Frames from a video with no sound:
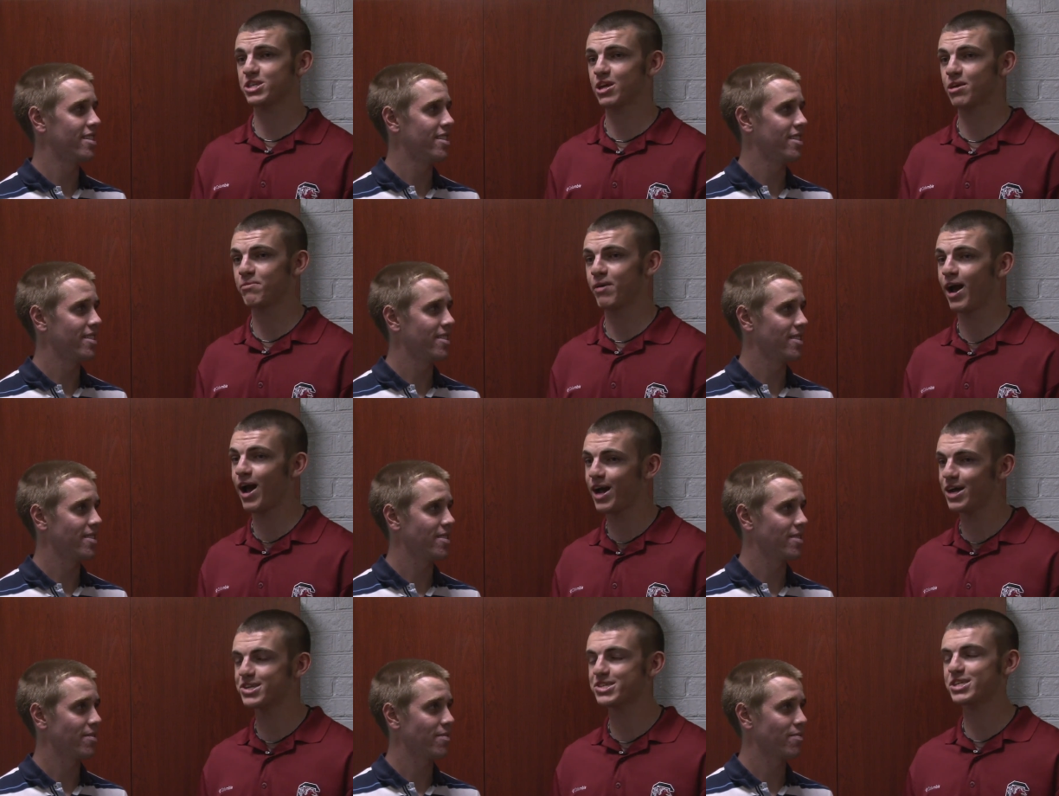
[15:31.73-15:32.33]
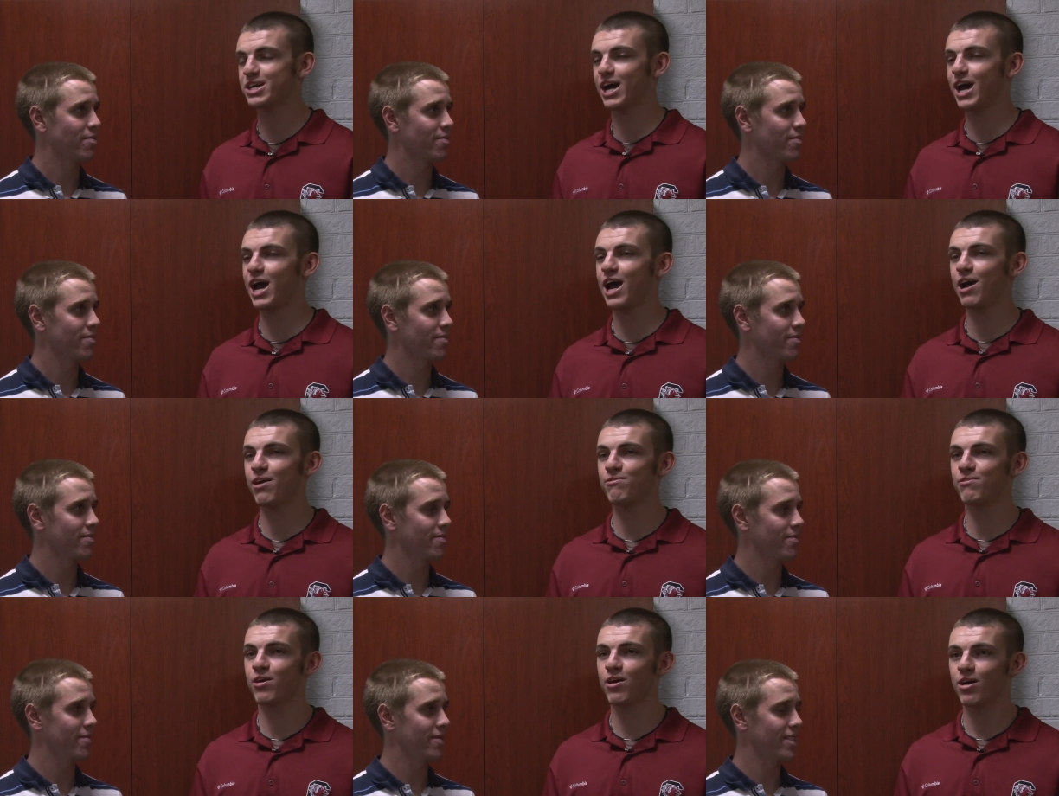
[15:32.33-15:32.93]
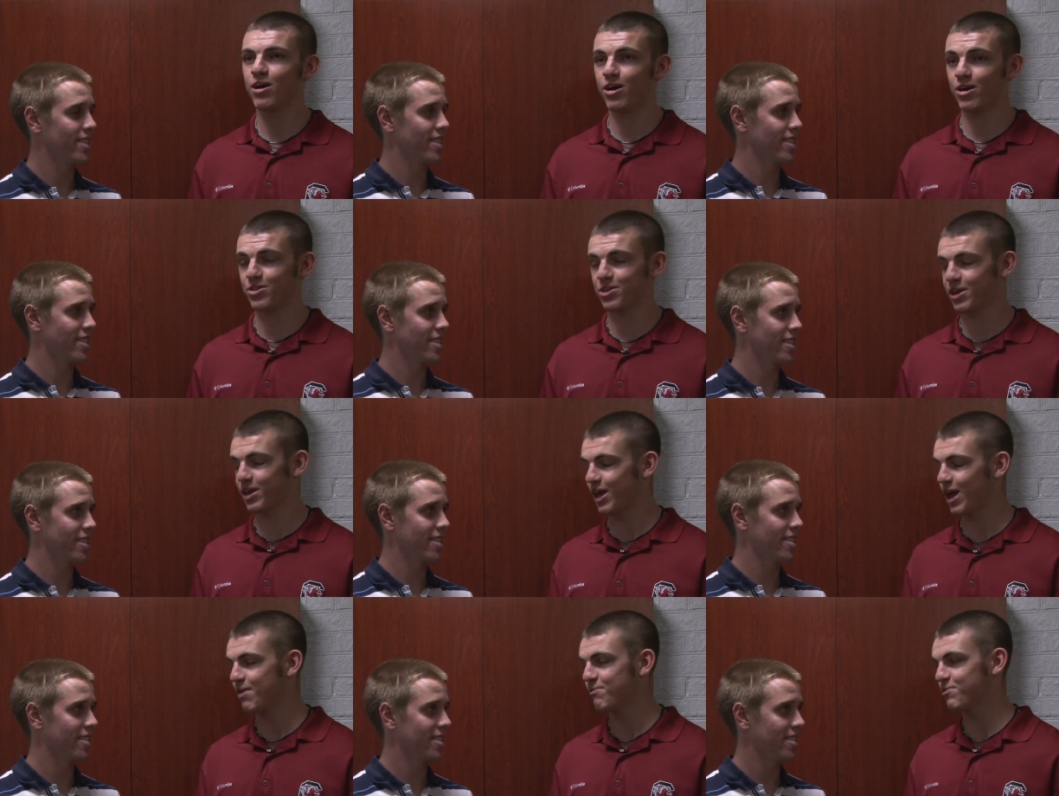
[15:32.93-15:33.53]
Speaker 1: team has to have the
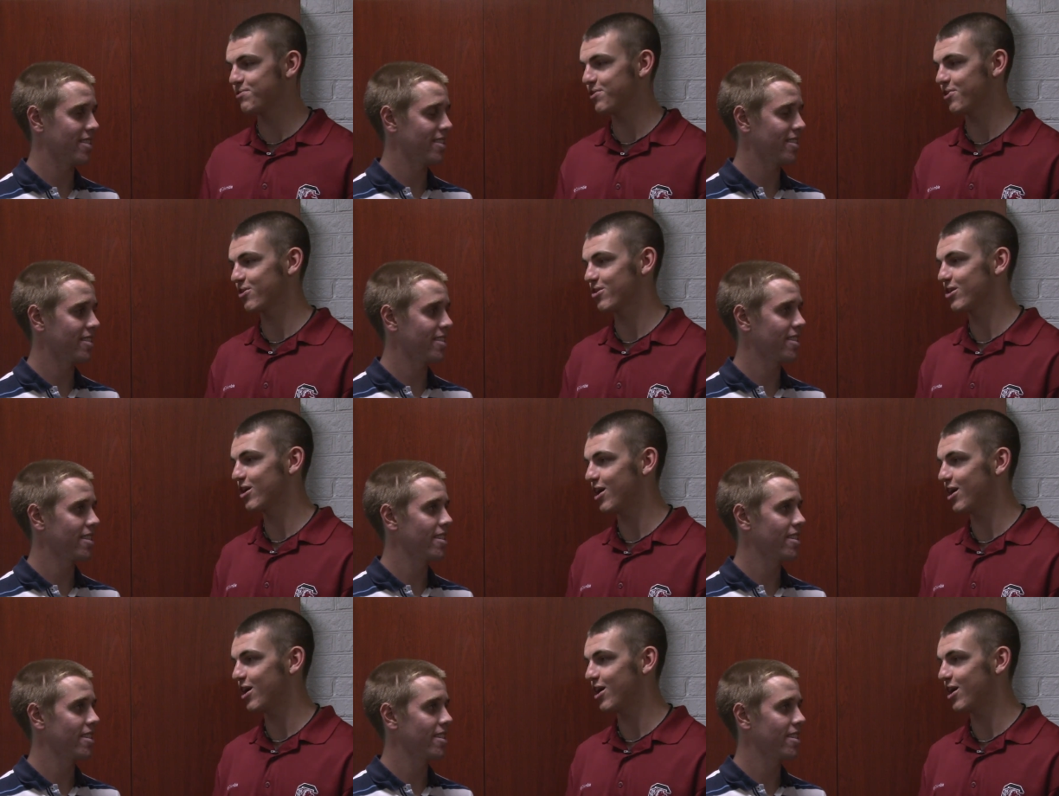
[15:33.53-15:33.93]
game of their